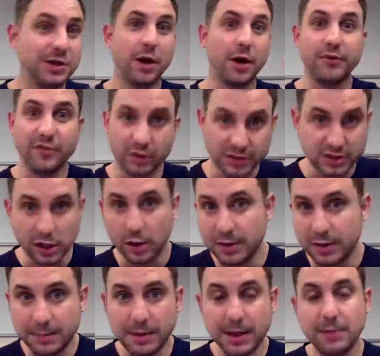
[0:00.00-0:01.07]
You know, we've got so
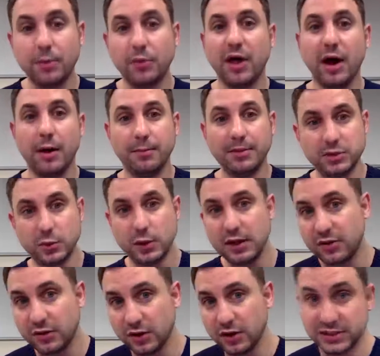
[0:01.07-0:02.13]
many people that are
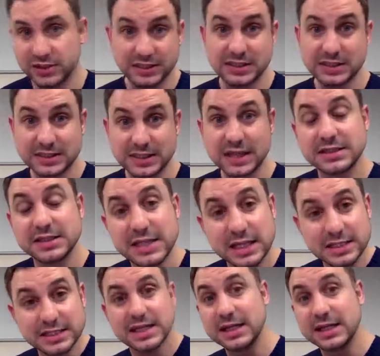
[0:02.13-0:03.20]
between 30 to
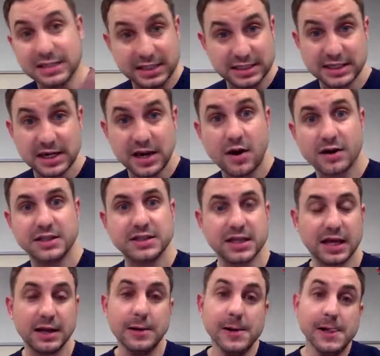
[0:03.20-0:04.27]
60, 60 to
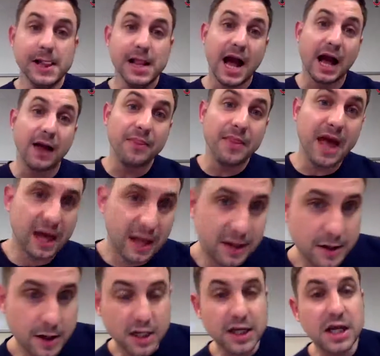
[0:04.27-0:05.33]
90, and
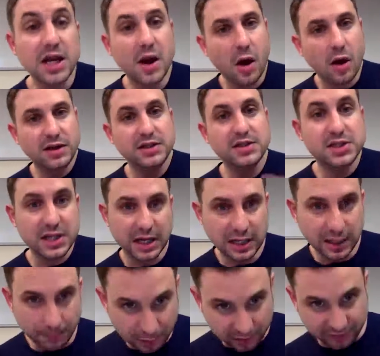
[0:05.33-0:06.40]
then 90
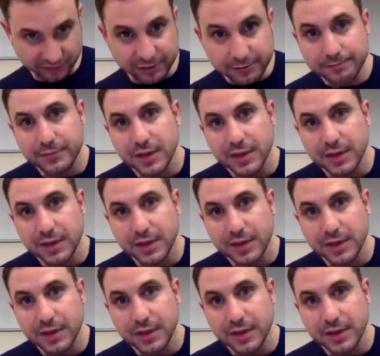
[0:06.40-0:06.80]
and above.